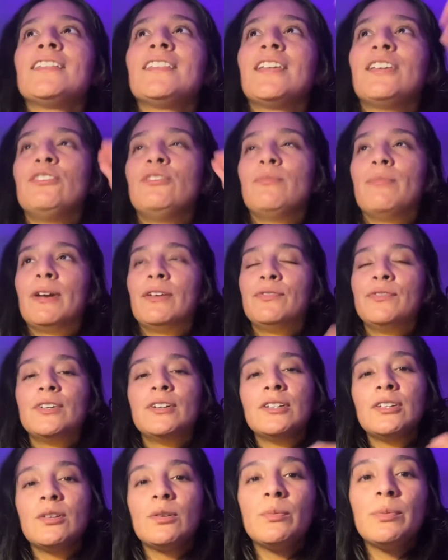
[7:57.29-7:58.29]
that you might feel
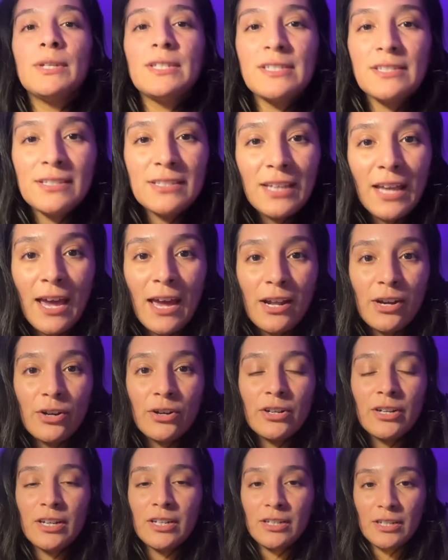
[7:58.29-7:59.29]
a little bit scattered and